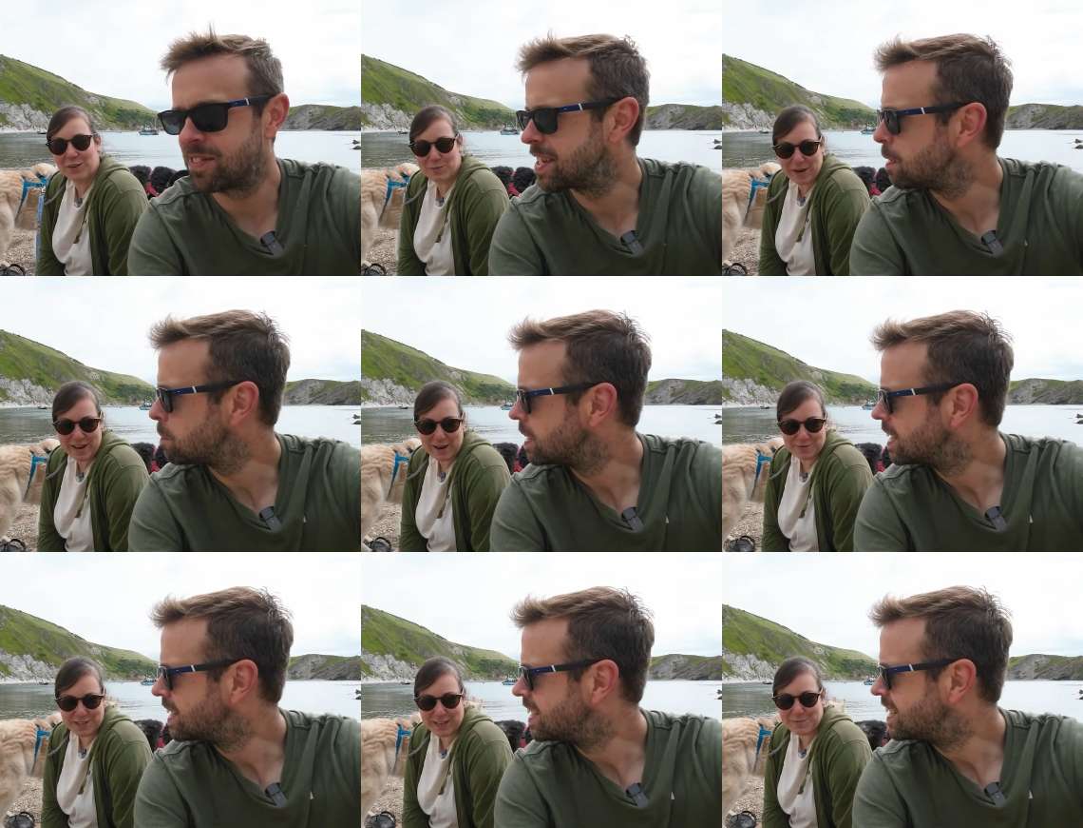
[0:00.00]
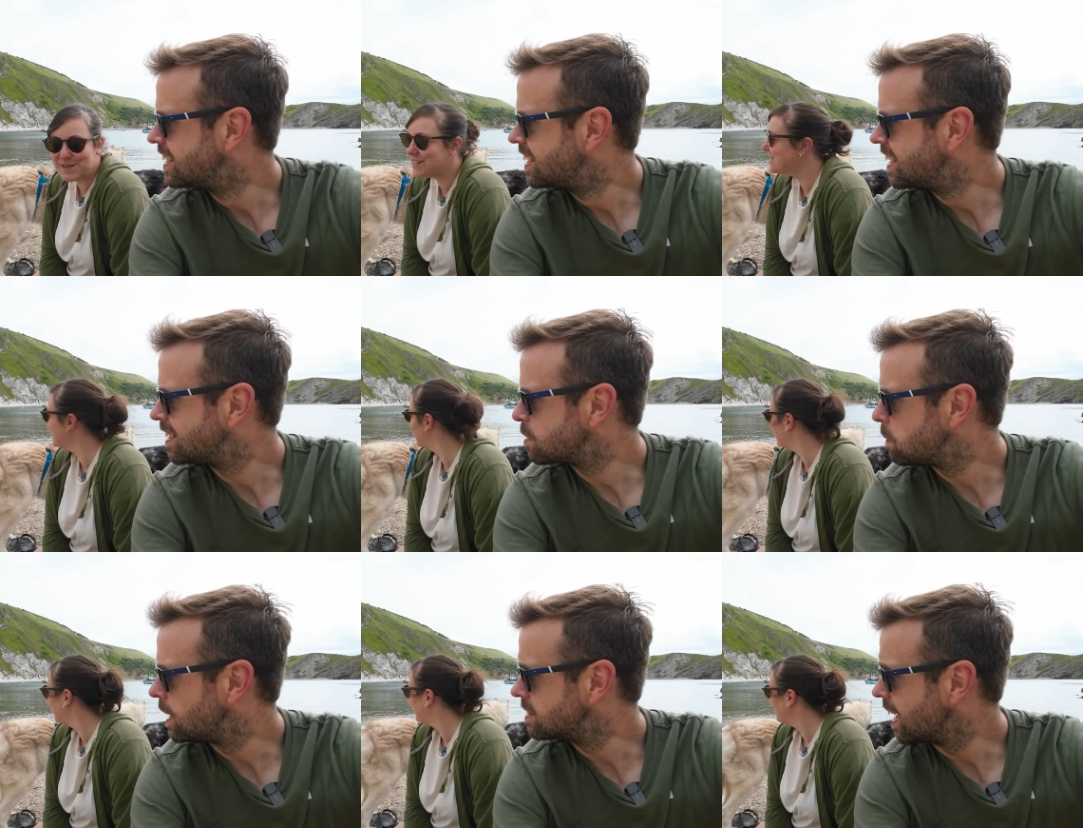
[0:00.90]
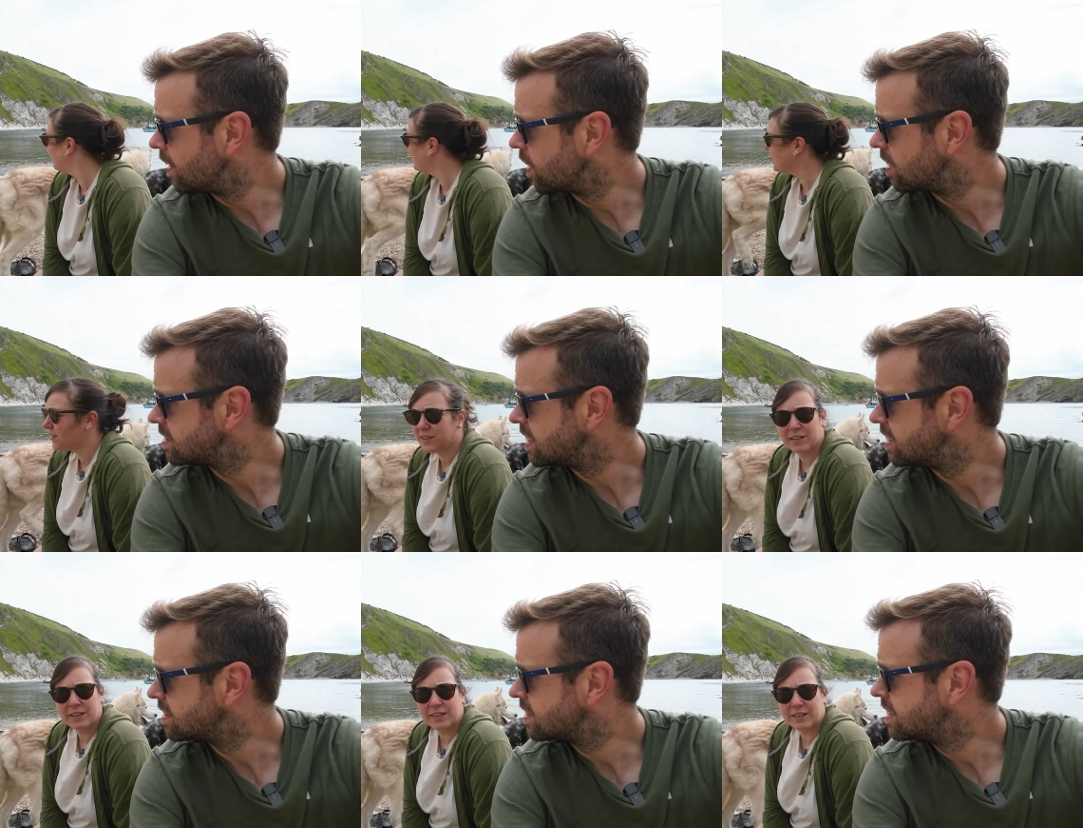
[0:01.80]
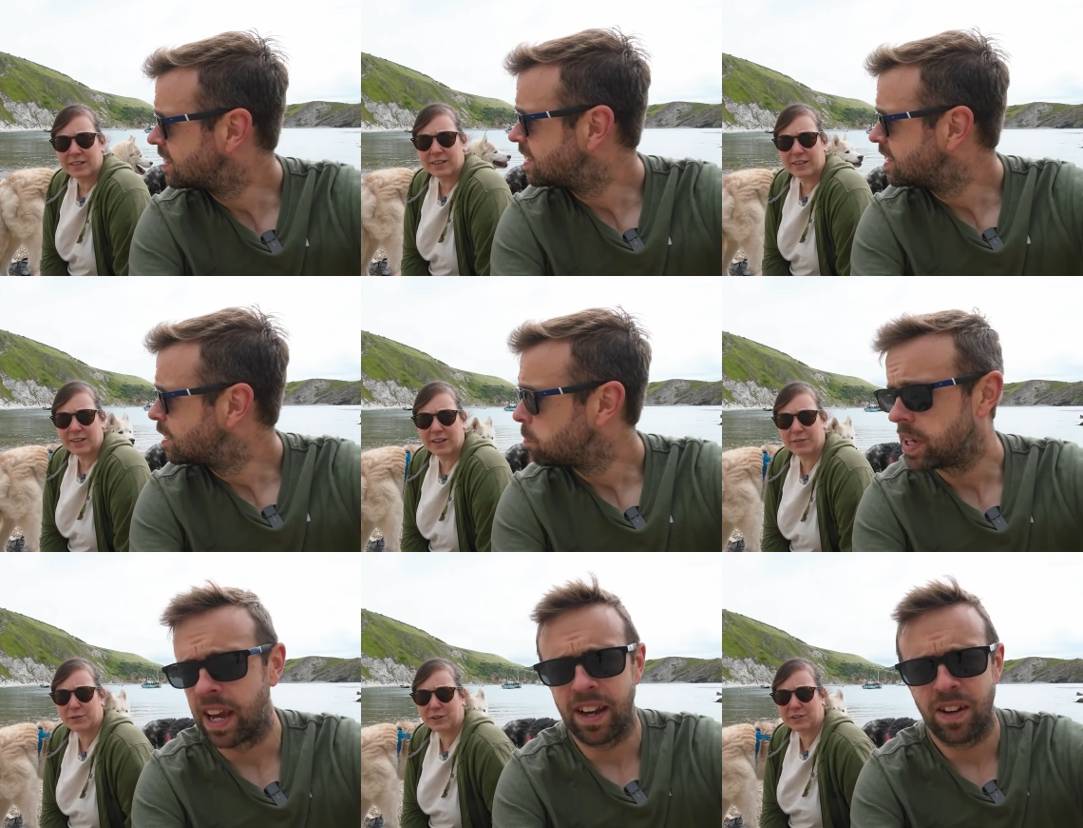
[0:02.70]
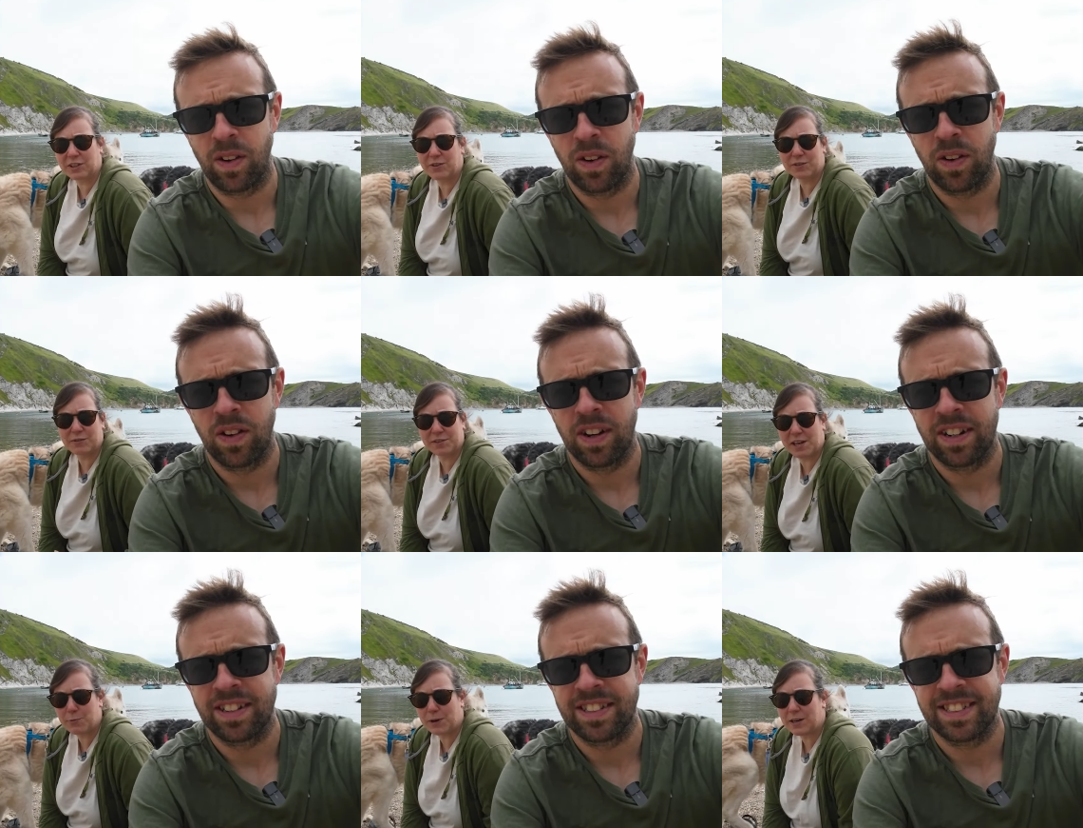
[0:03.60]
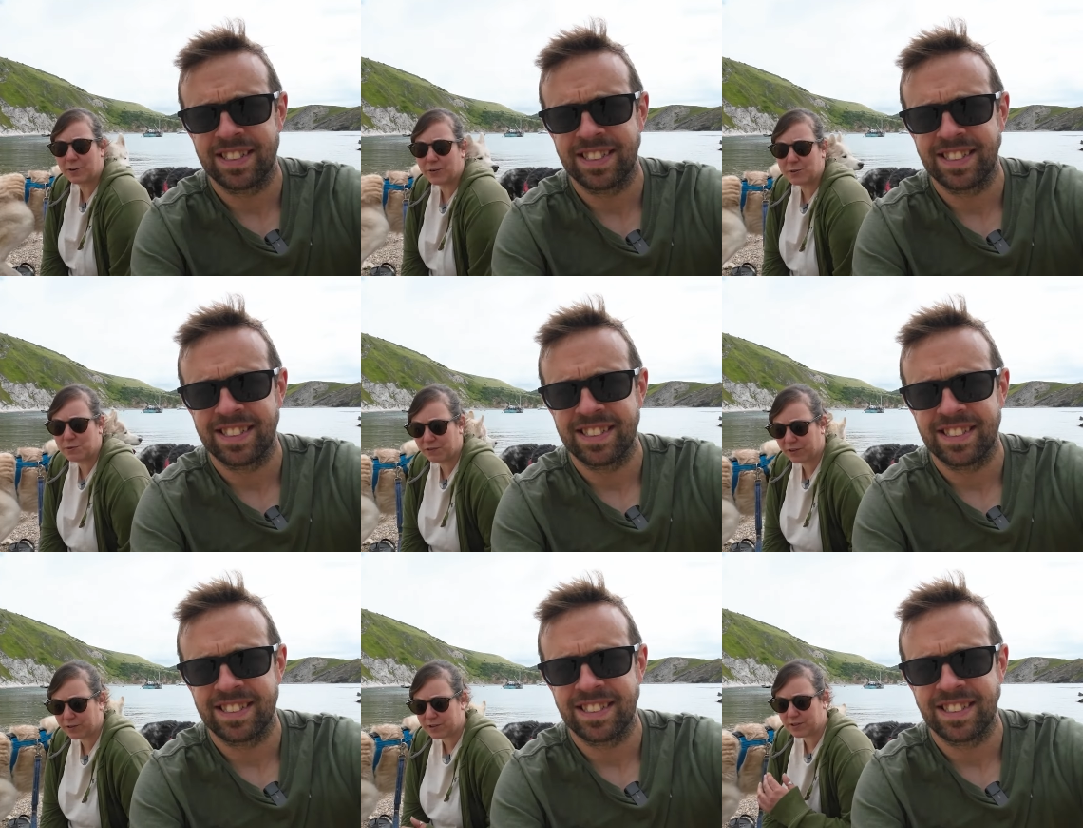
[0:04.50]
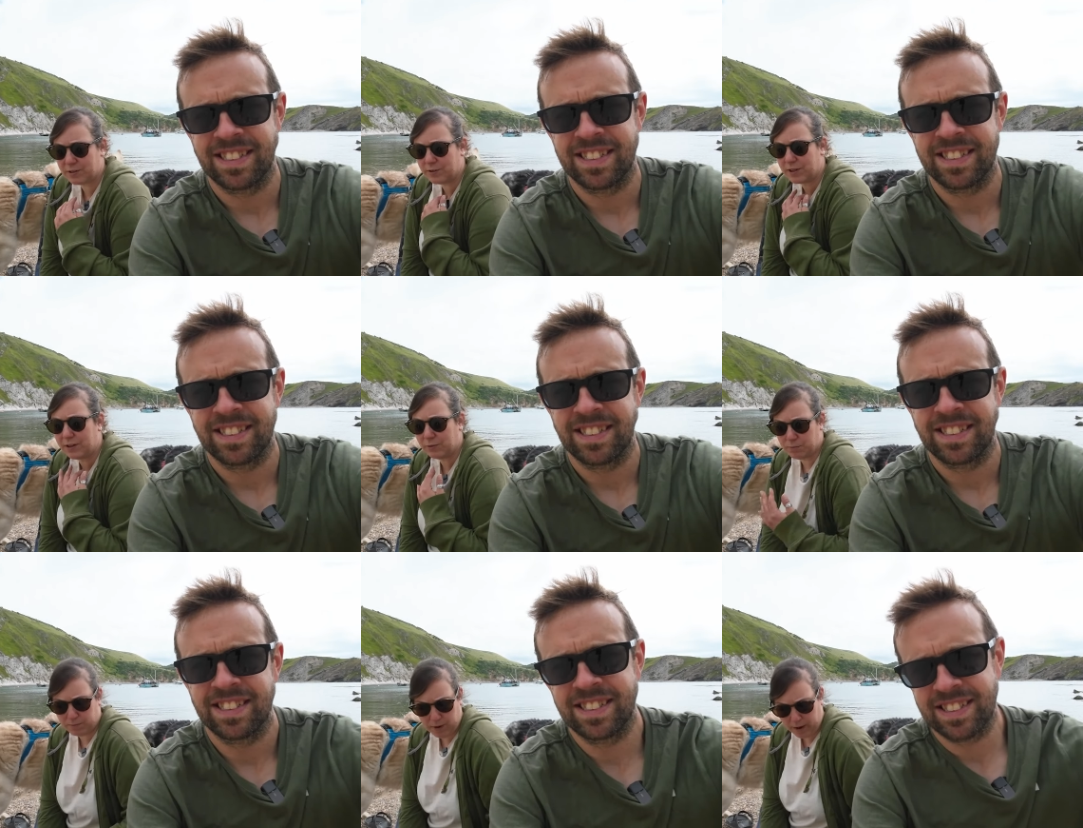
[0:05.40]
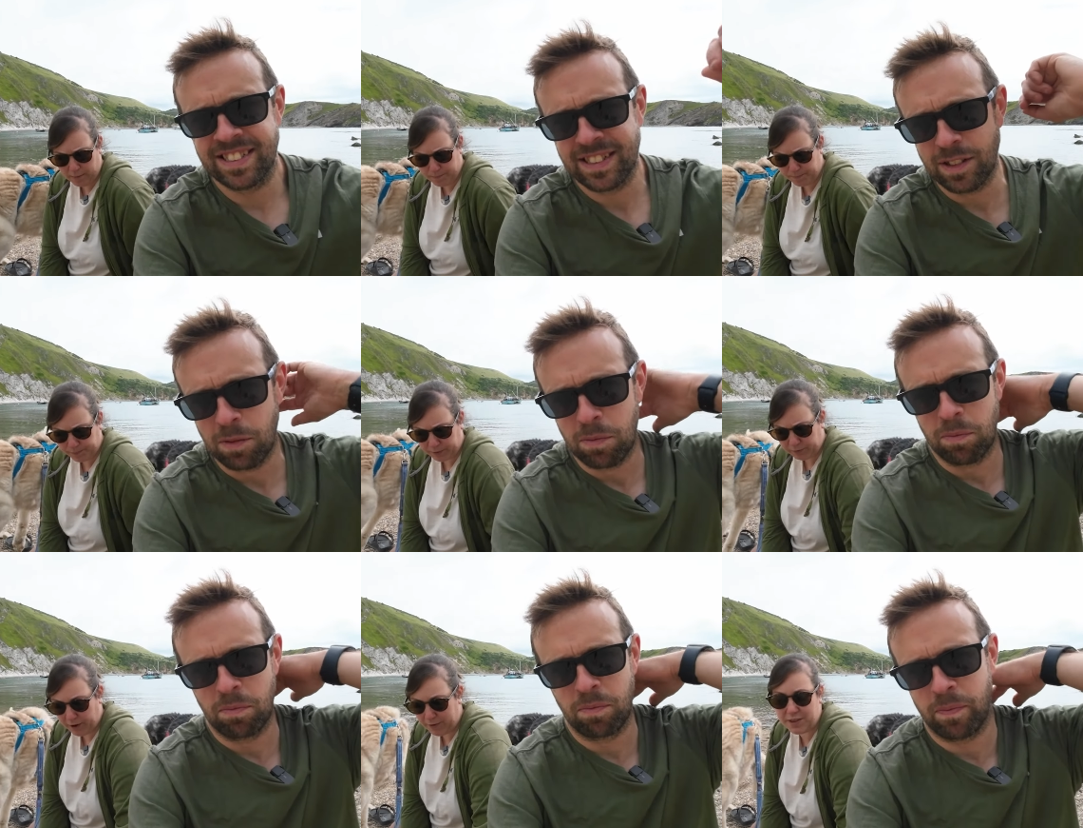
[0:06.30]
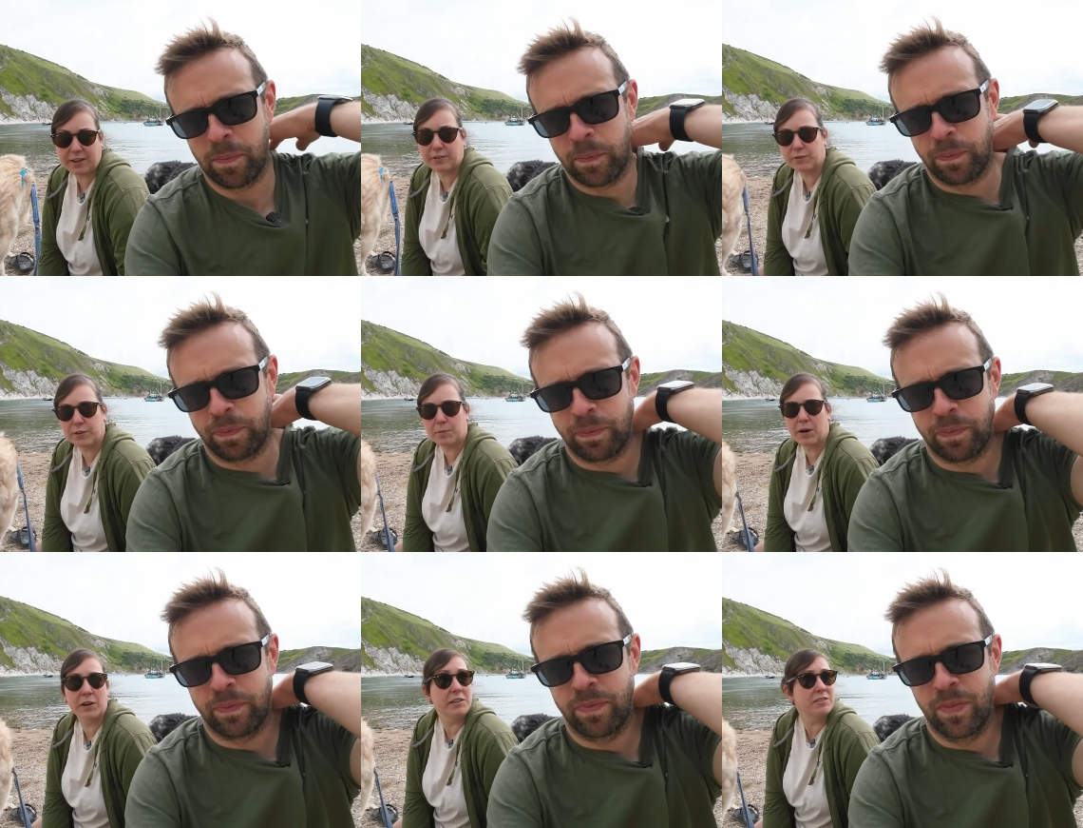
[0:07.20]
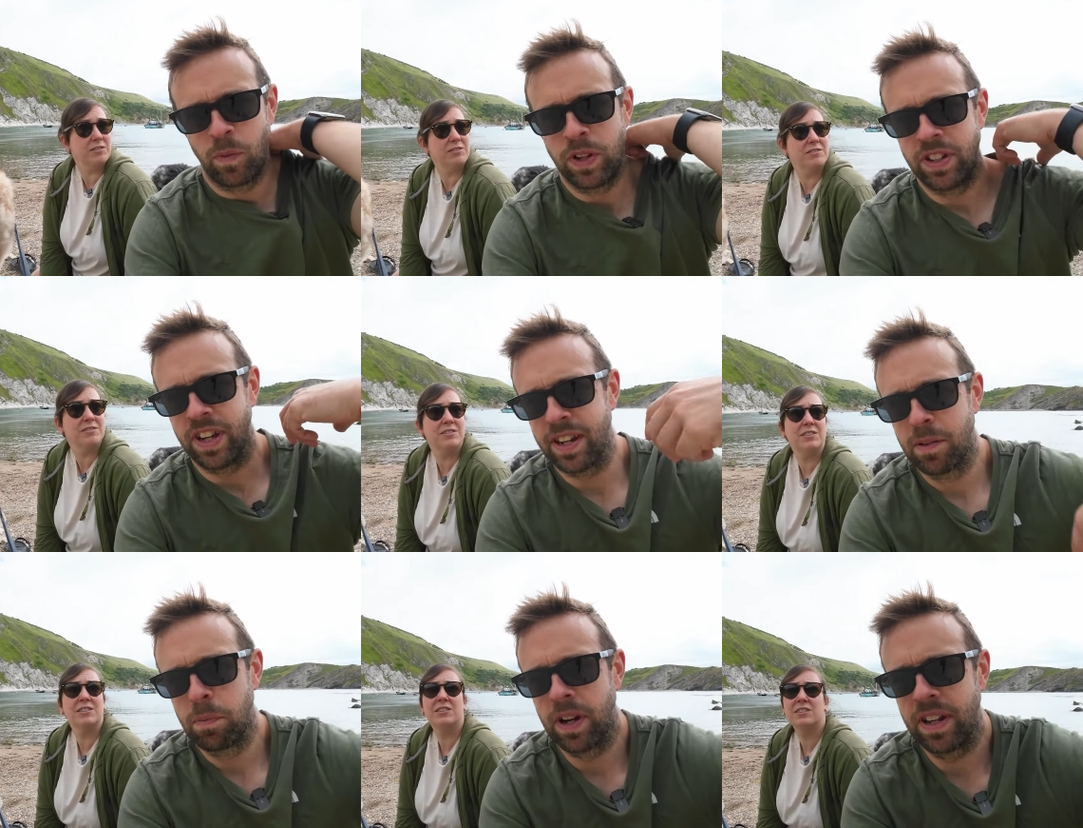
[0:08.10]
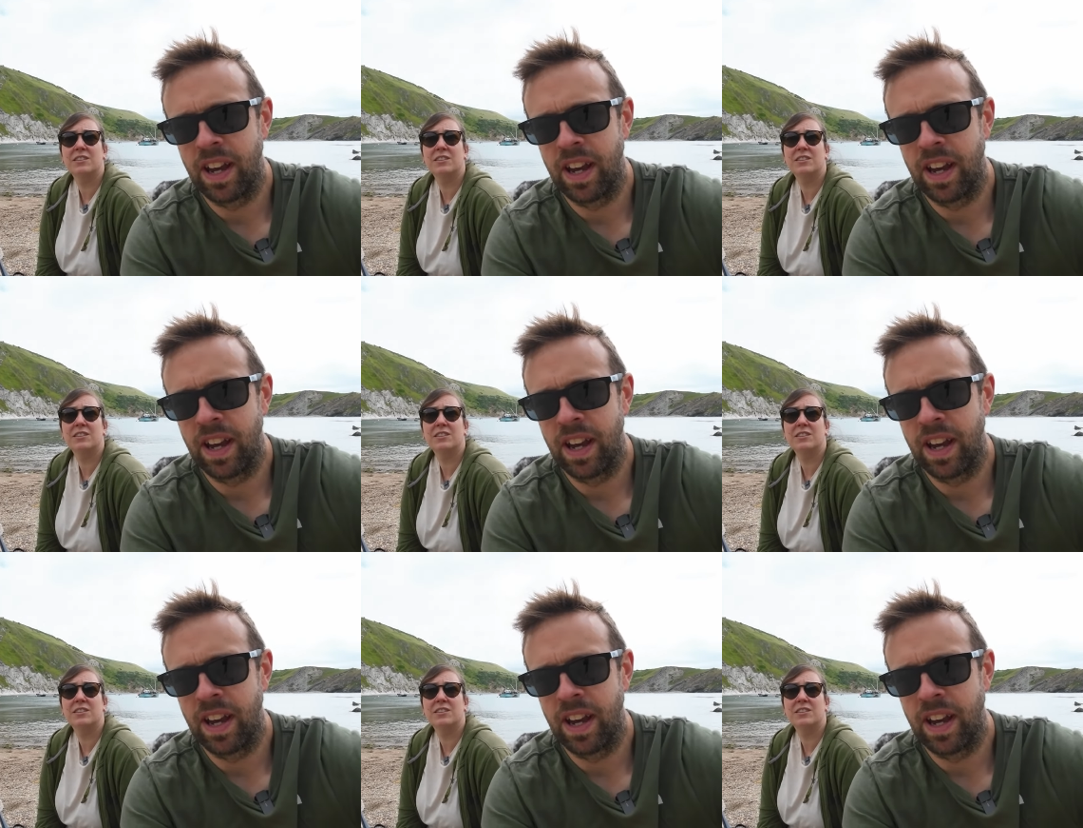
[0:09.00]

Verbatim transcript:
Speaker 1: we a dip. We may have a dip. It depends how nice it is.
Speaker 2: You'll have yeah. to excuse if there's any wind noise. We forgot to the little um, fairy things for the mics.
Speaker 1: We did, but